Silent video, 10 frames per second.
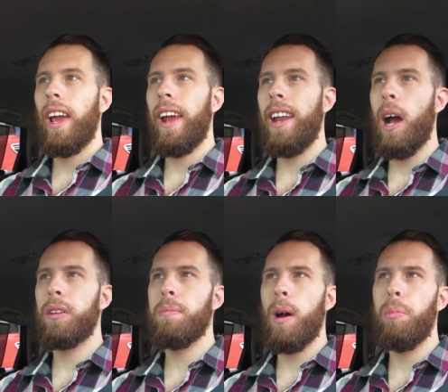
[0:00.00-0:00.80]
and now
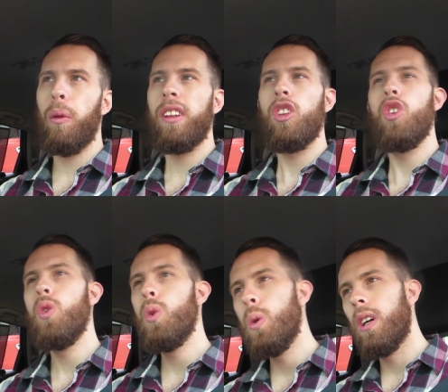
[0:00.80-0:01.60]
it's about building
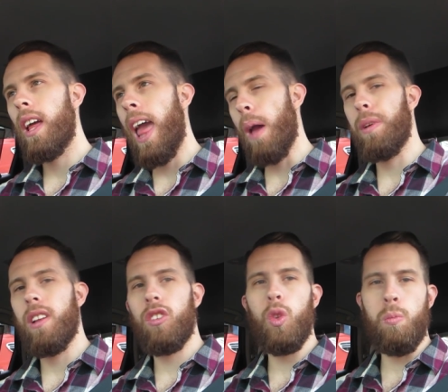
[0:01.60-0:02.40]
new
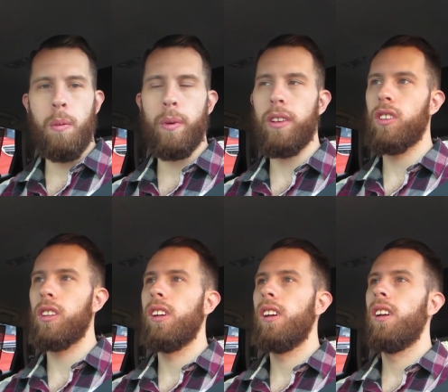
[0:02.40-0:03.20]
happiness and new
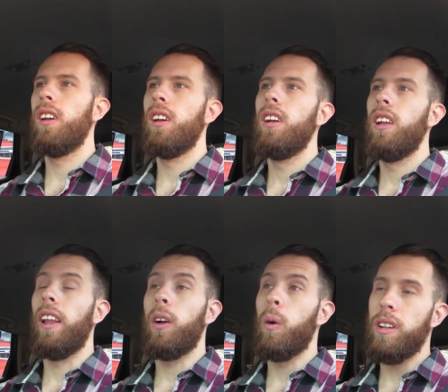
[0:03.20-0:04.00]
memories,
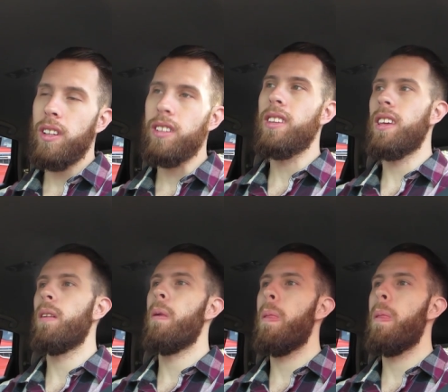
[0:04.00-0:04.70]
like going to Disney.